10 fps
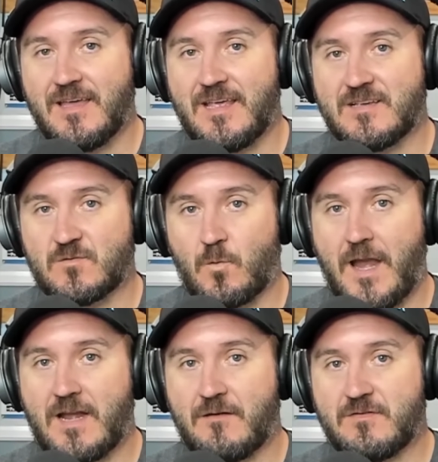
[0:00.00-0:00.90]
is
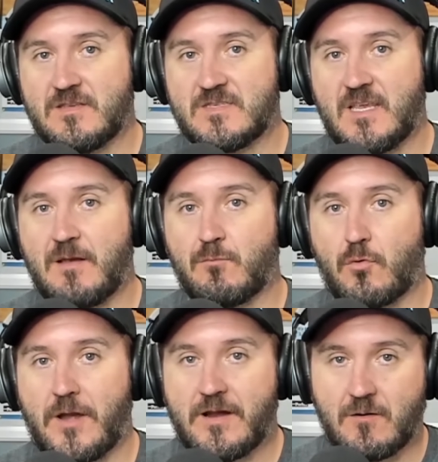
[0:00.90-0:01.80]
ran off of the same
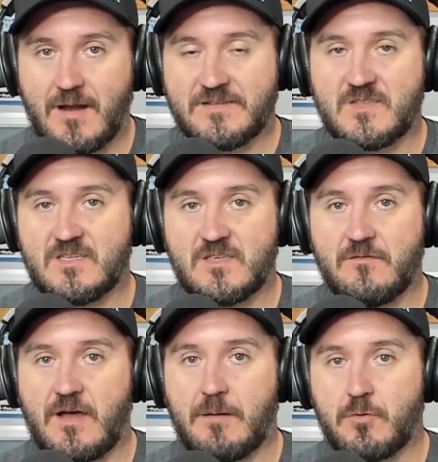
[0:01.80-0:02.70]
breaker as this
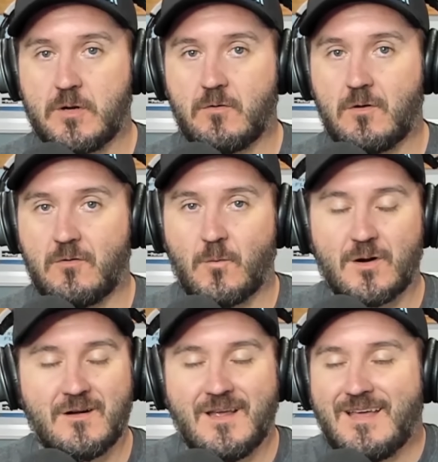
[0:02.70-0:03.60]
evaporator coil.
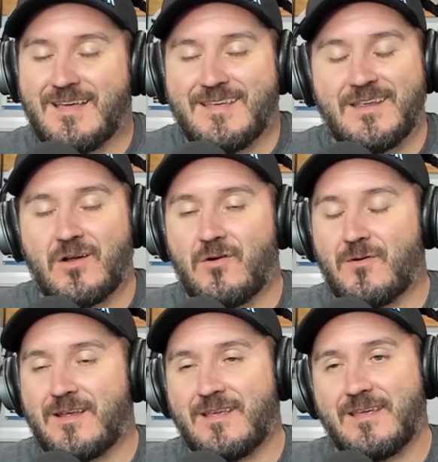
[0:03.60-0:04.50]
Where, you
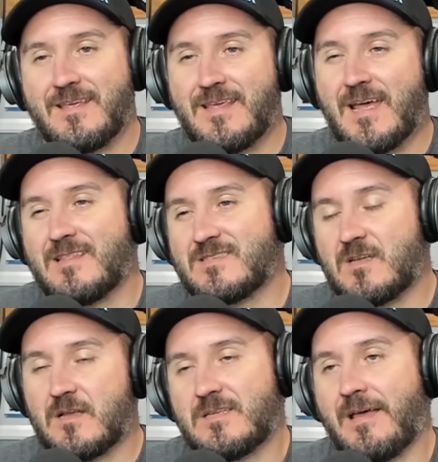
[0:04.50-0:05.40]
know, yeah, that's
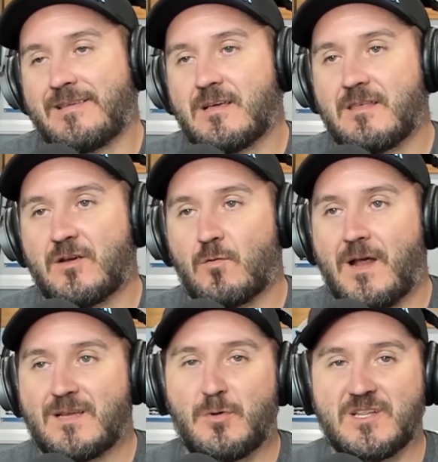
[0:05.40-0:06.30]
not technically
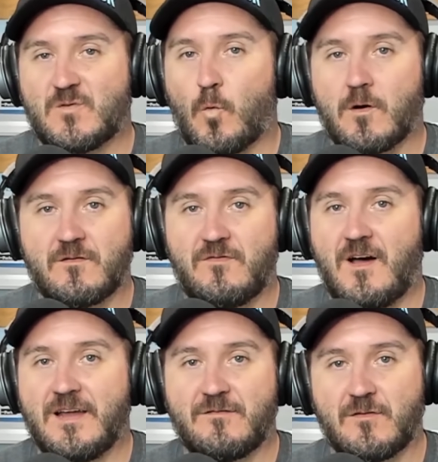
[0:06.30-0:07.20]
correct, but it's worked
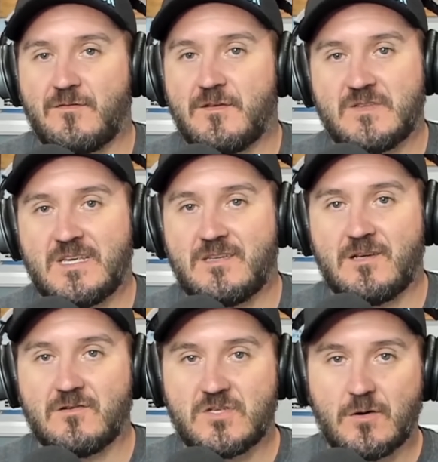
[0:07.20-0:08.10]
fine for 15
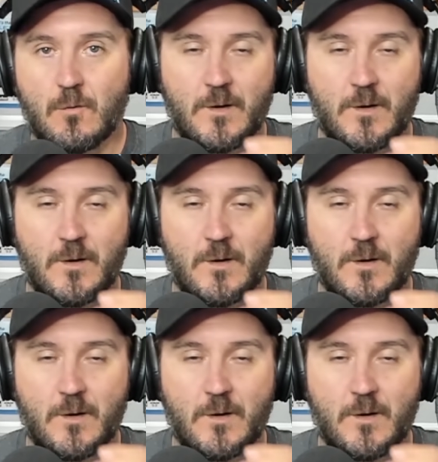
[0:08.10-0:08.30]
years, you know, or